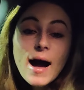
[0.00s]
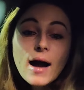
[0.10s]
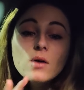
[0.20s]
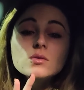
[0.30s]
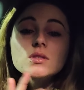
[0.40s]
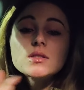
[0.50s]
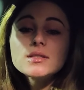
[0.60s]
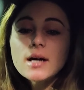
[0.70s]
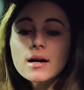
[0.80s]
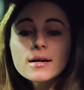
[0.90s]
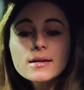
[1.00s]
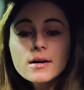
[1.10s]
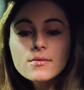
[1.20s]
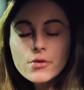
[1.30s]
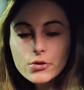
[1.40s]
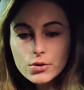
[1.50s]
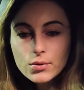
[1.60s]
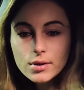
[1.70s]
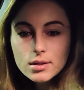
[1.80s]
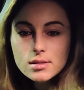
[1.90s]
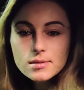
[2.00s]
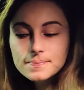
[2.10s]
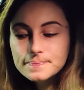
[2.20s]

outside of her uterus.